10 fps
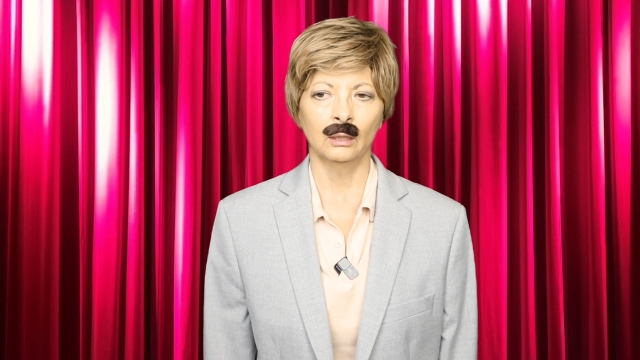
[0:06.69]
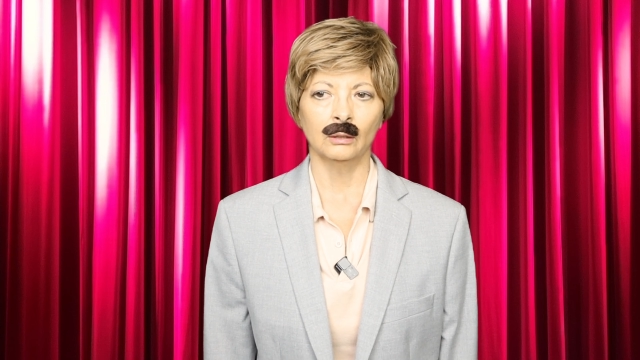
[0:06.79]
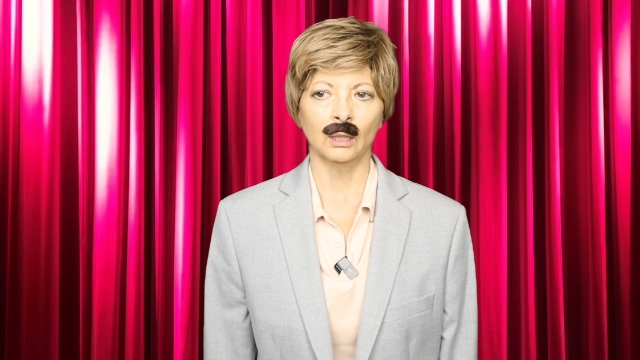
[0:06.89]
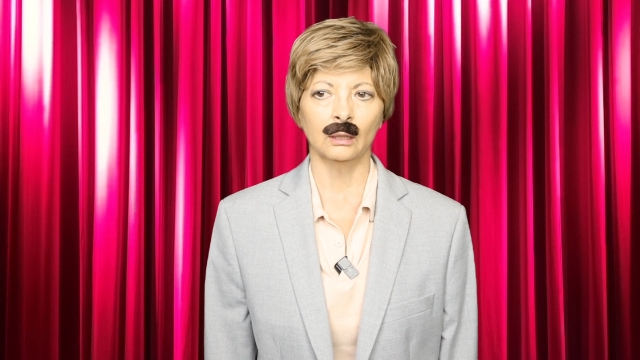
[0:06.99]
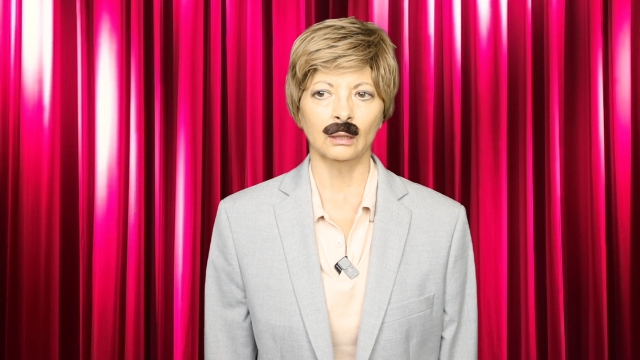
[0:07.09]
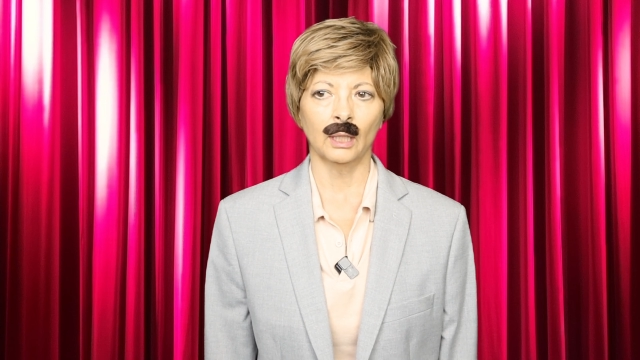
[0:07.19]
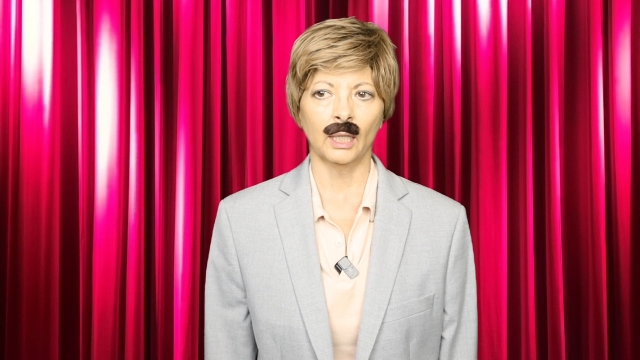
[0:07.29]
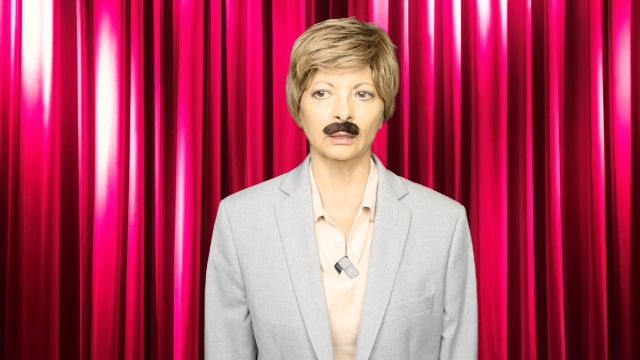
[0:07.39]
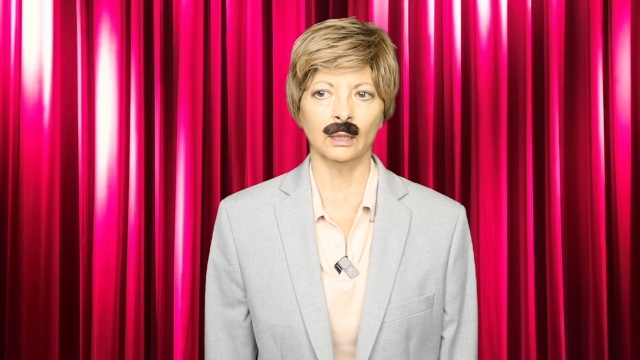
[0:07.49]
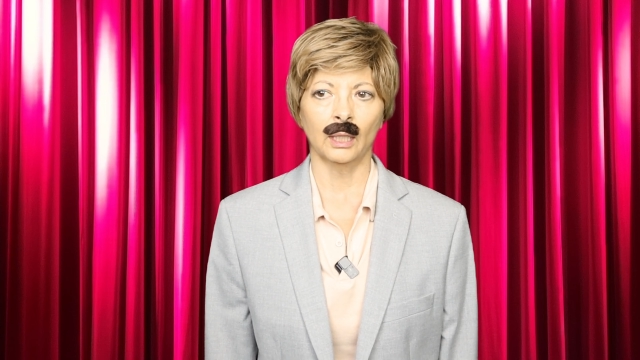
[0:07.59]
who's on the
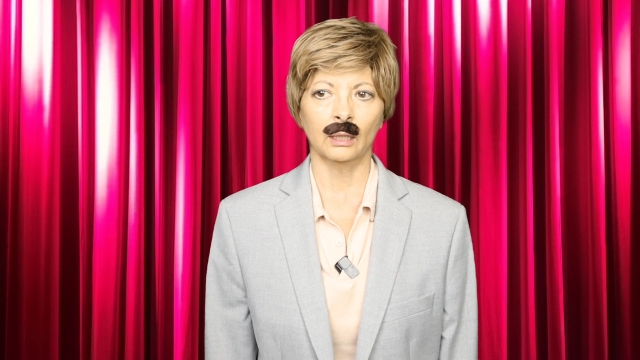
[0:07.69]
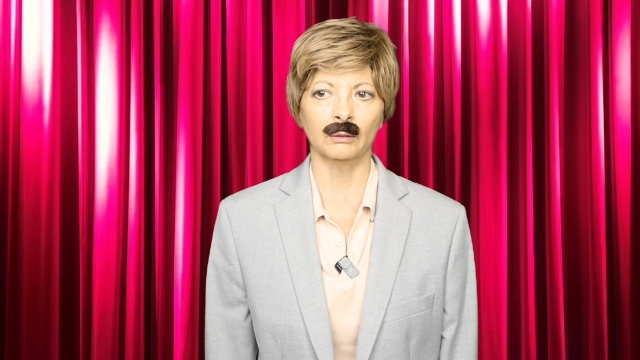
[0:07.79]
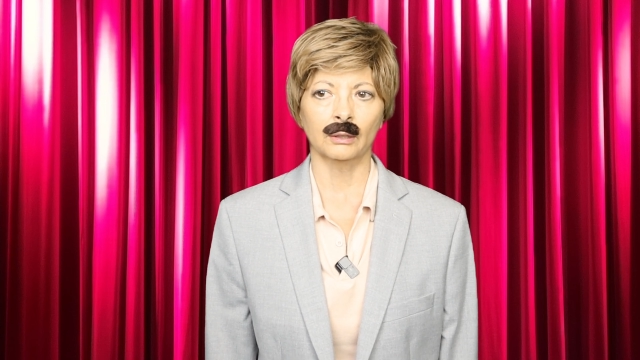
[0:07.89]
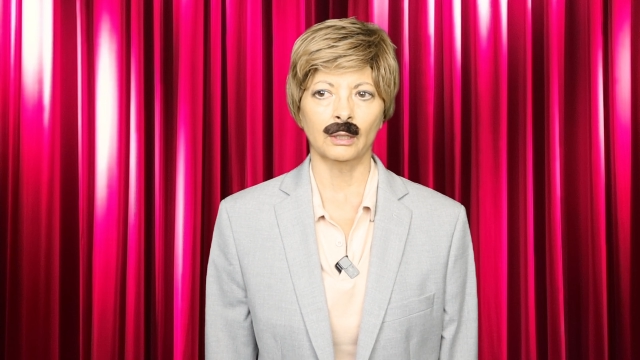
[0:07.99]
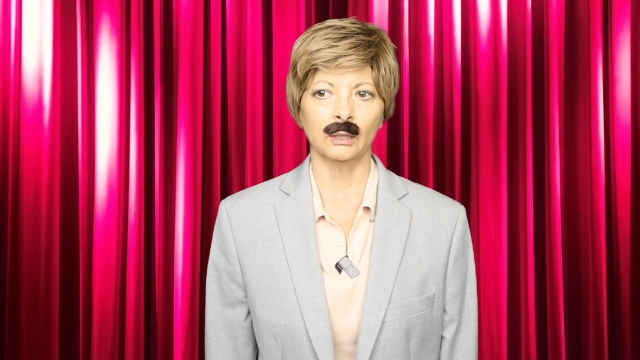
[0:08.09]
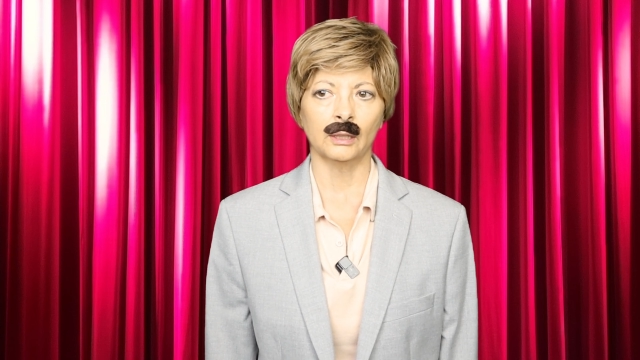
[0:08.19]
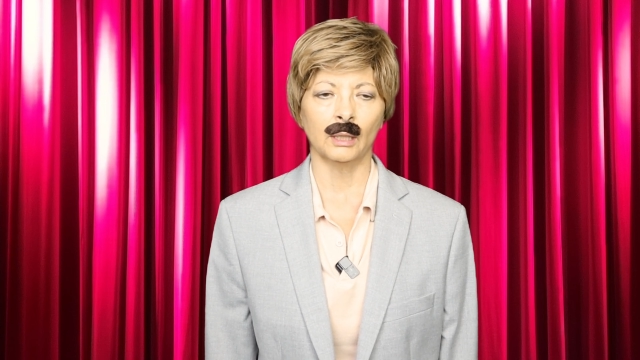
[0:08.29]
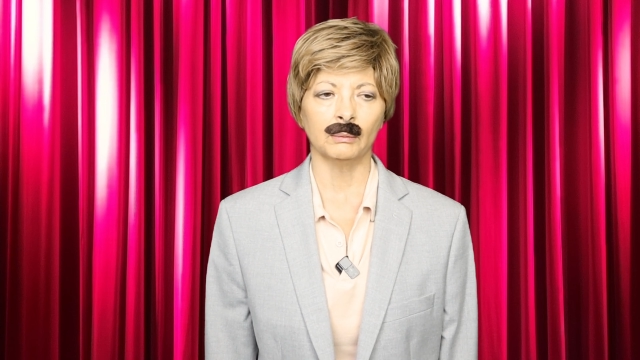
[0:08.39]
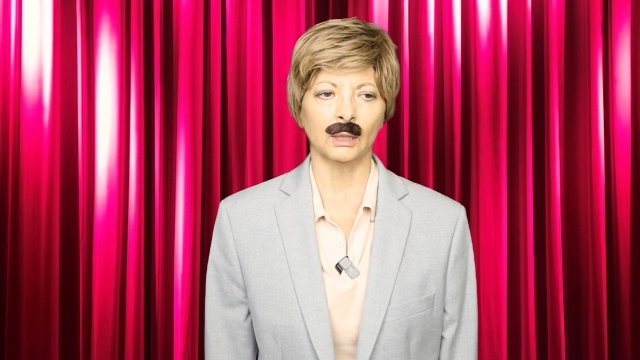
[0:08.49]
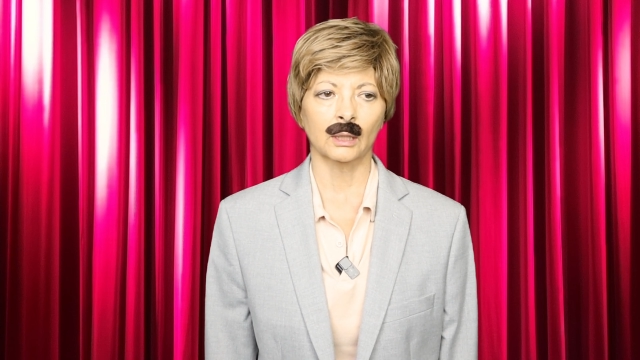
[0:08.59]
last leg of her third
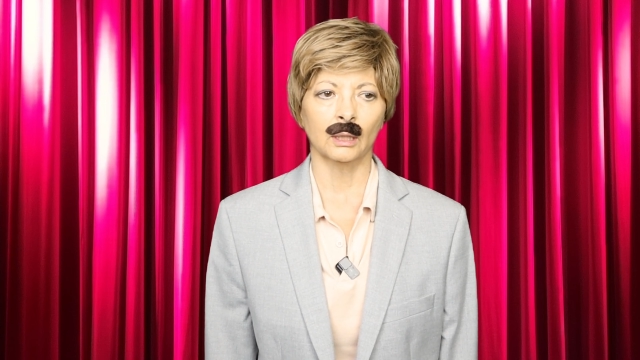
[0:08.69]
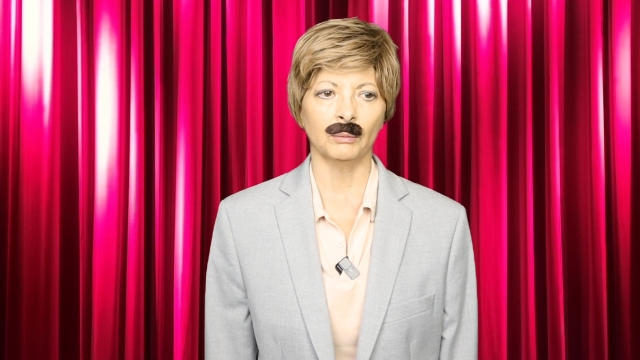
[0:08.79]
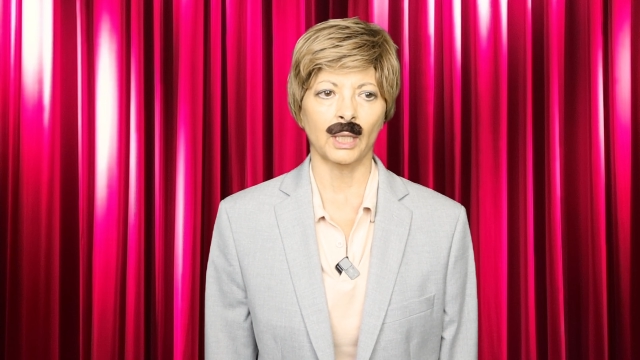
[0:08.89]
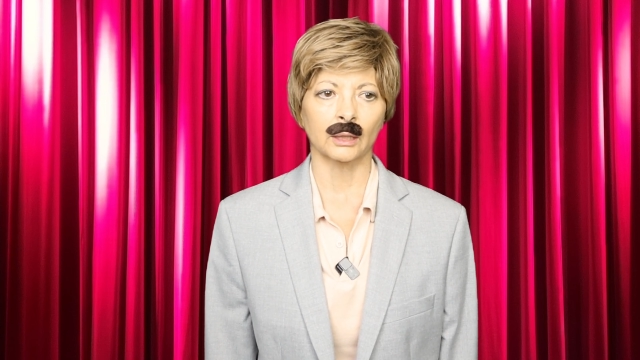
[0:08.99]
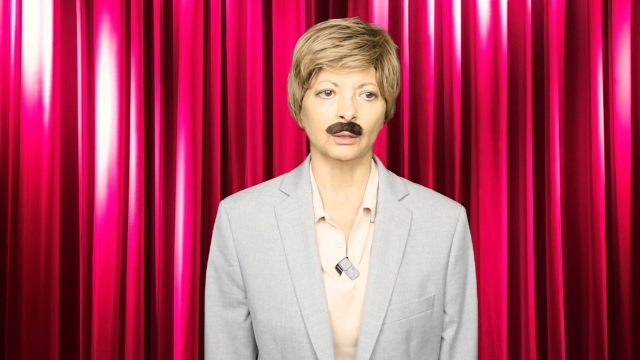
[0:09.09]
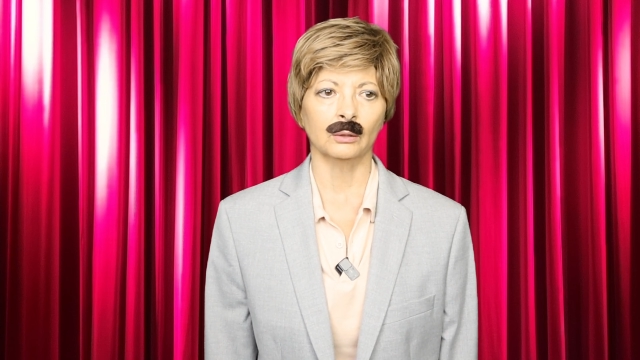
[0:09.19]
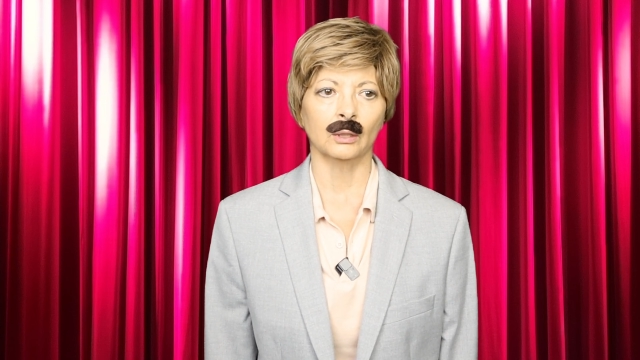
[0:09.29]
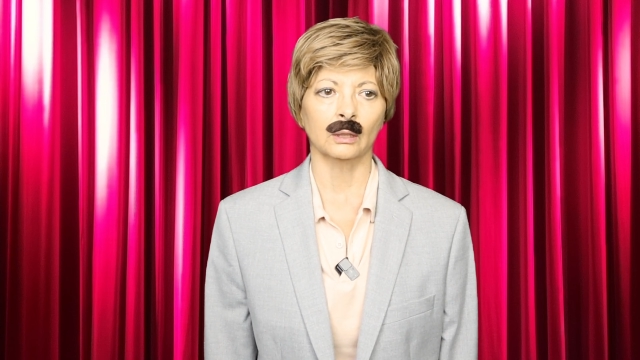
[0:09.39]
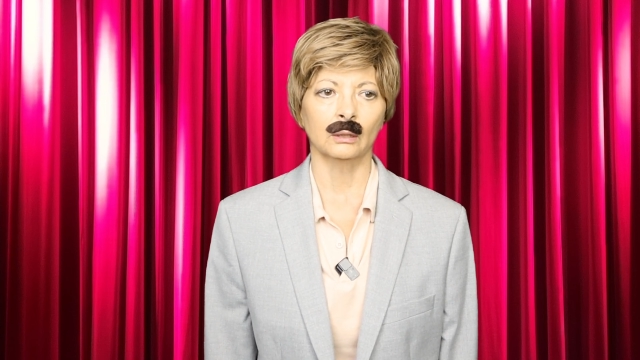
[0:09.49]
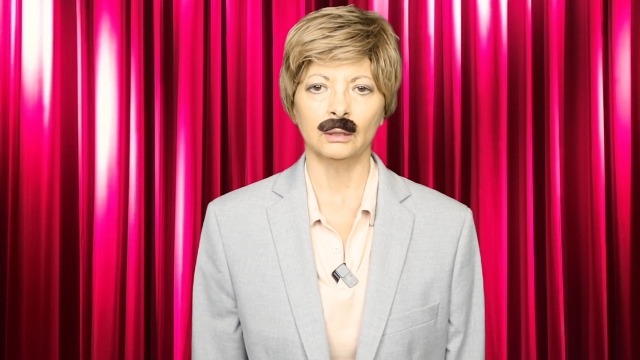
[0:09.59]
attempt at a comeback
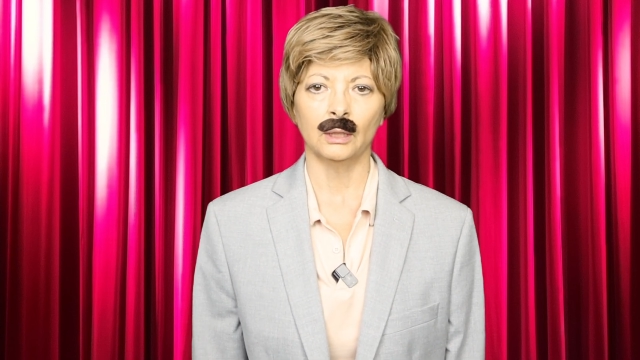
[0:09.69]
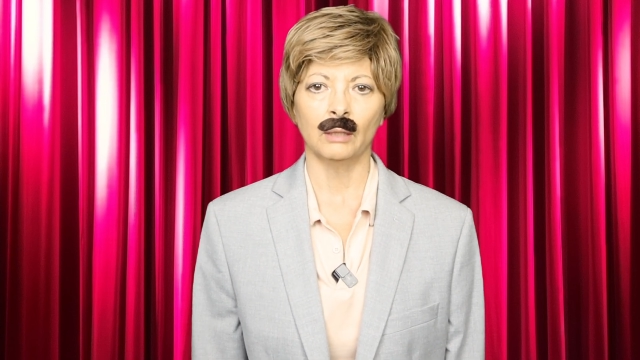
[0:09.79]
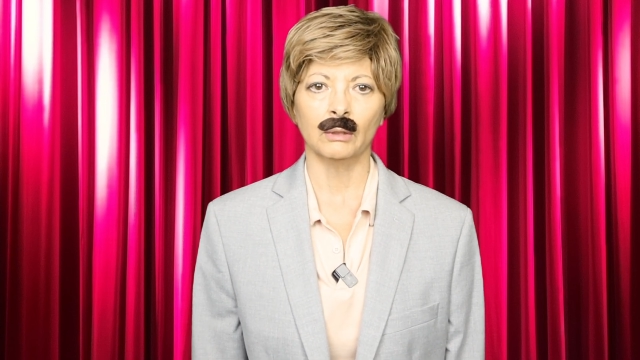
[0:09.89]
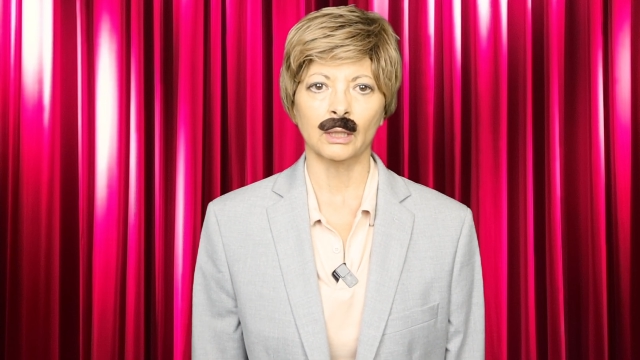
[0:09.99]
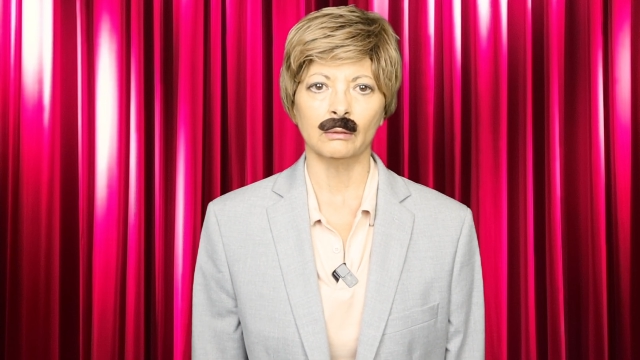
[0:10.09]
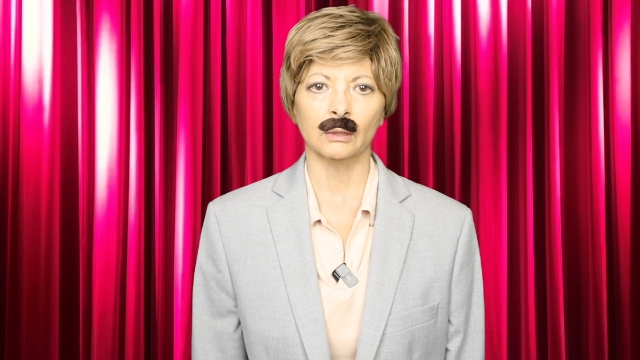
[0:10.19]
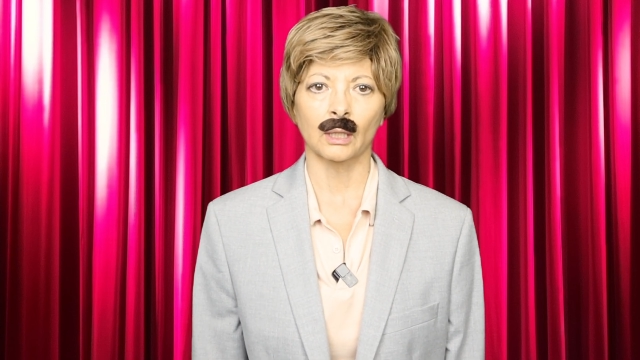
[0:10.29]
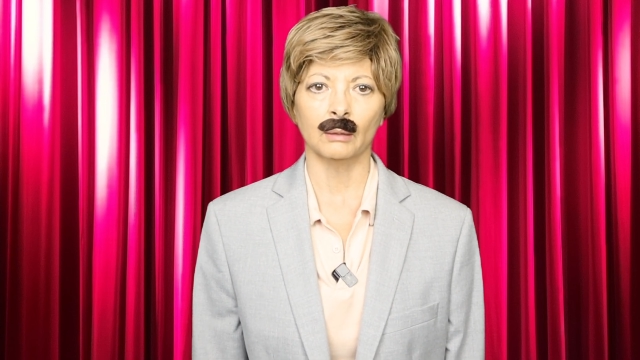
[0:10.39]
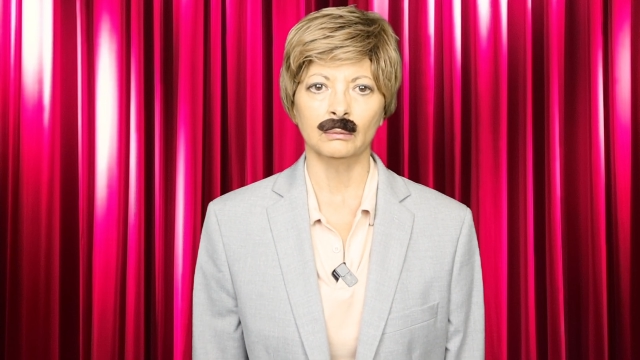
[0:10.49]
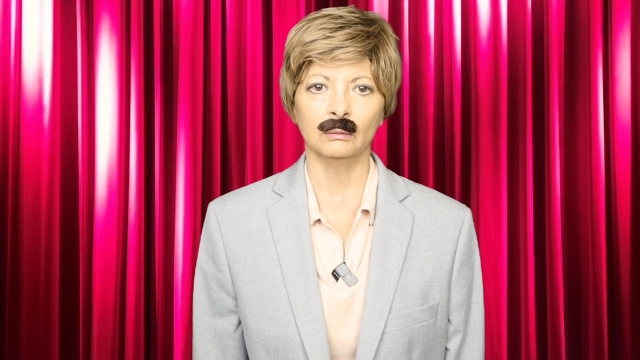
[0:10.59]
tour. She never gives
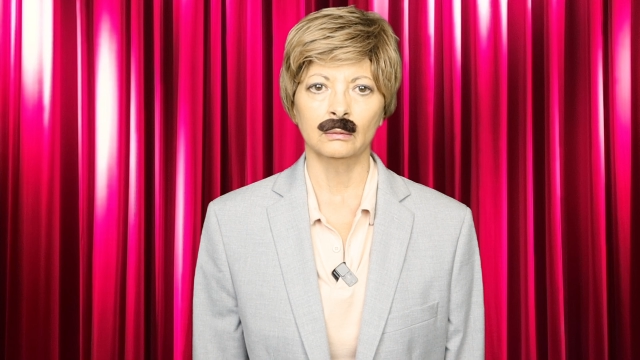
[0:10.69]
up.